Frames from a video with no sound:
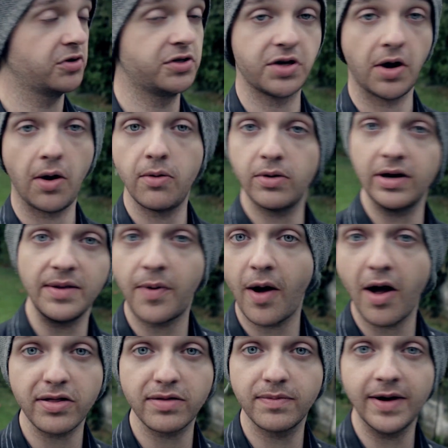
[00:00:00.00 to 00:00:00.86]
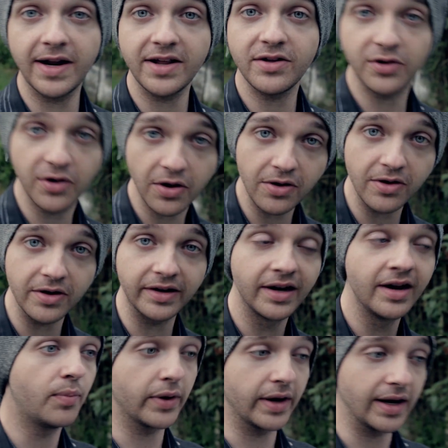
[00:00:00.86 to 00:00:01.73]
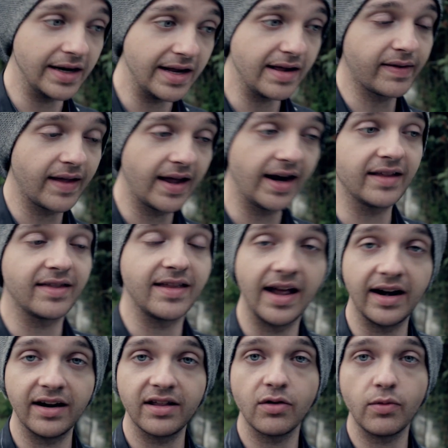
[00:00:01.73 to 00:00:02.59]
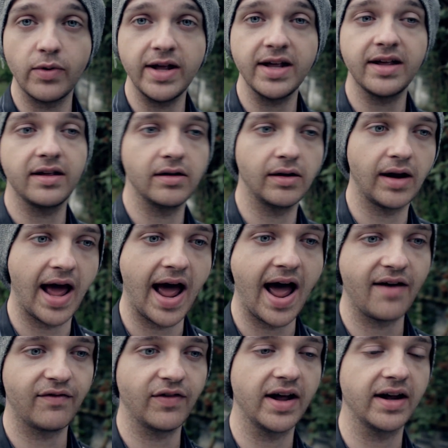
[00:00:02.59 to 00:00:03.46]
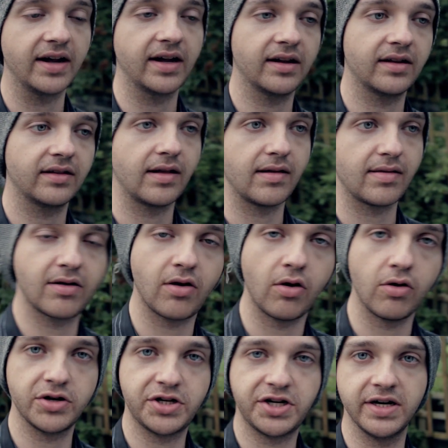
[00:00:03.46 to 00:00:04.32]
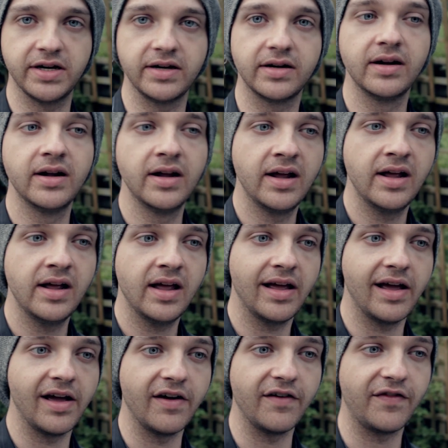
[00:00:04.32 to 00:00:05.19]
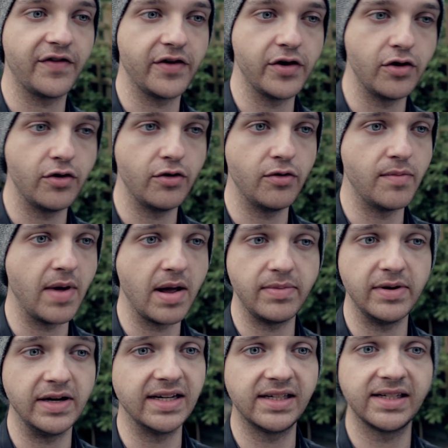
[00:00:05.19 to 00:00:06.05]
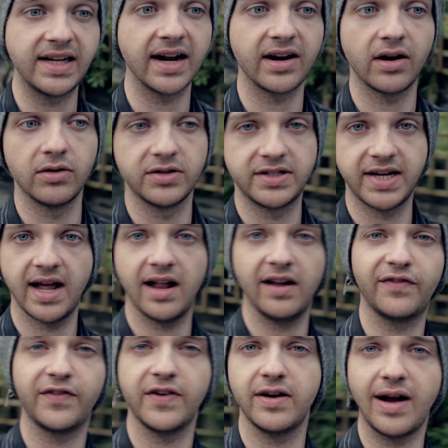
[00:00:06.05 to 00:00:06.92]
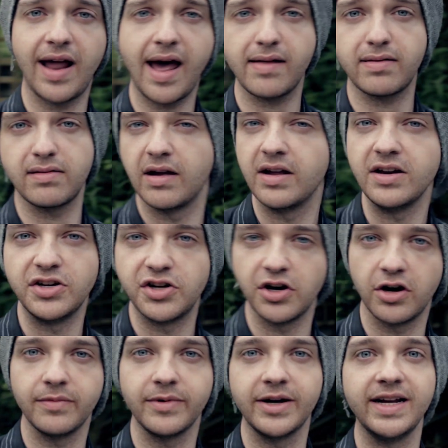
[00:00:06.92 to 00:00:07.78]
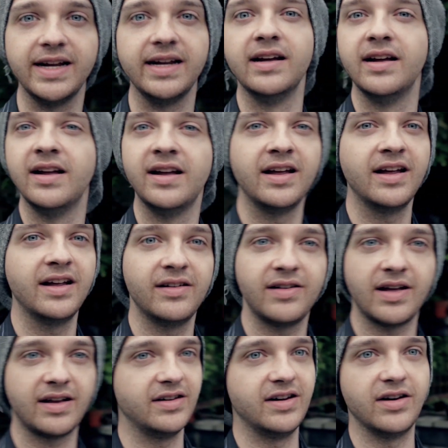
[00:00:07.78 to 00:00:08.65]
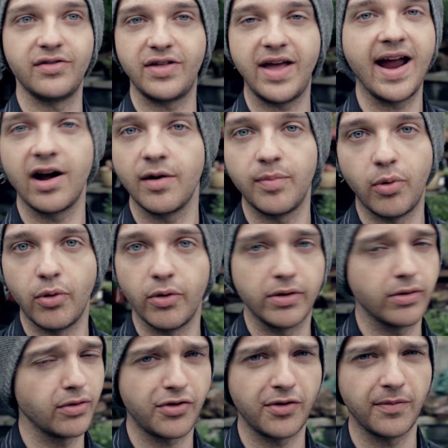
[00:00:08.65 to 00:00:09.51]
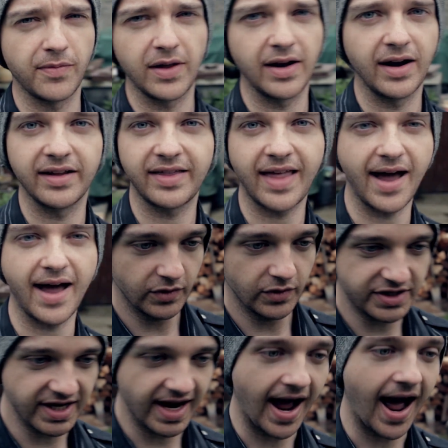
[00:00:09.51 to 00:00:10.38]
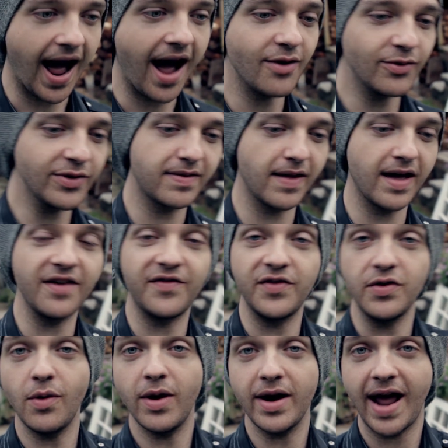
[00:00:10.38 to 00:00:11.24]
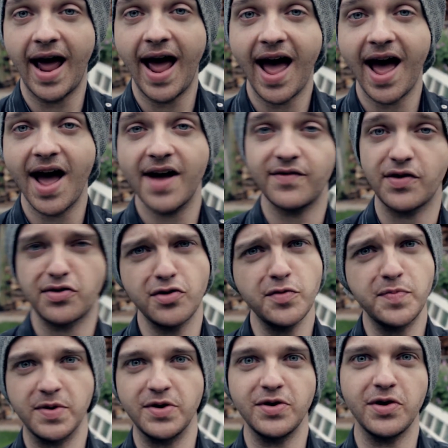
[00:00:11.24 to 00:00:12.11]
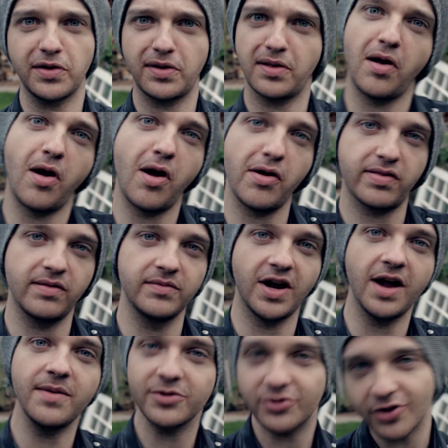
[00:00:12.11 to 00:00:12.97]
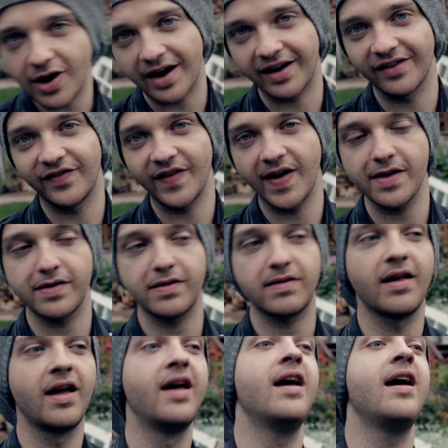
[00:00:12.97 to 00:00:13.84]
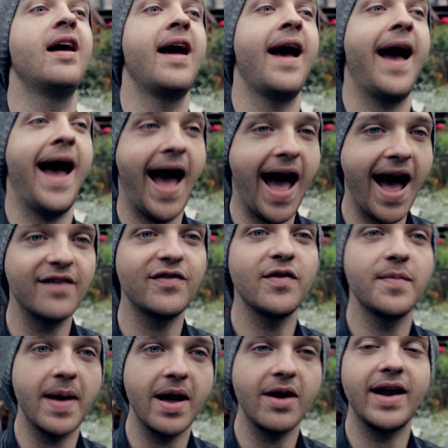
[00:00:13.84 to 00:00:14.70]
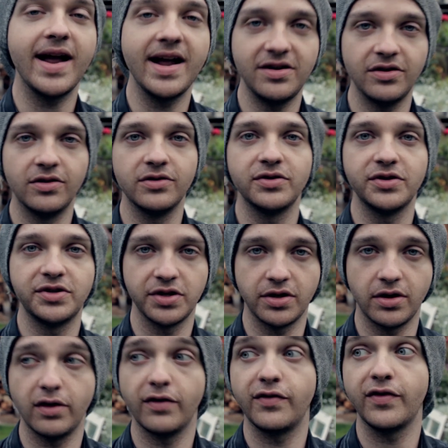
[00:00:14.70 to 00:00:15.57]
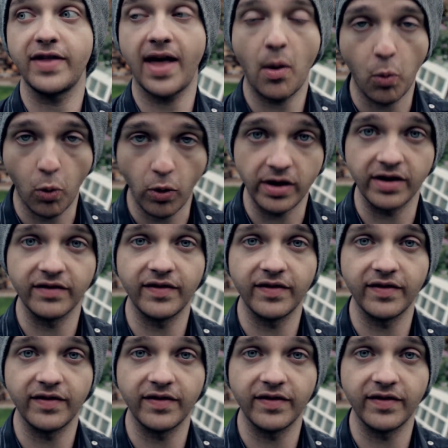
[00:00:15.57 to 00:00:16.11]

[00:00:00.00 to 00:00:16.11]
Totally possible that you could, but at least then at the end of the week, you'll have like this cushion if you maybe need to get a hotel for your last night in Germany near the airport or something like But yeah, I would say if you want to have a super nuts awesome time at Drachenfest, have about €800 for that one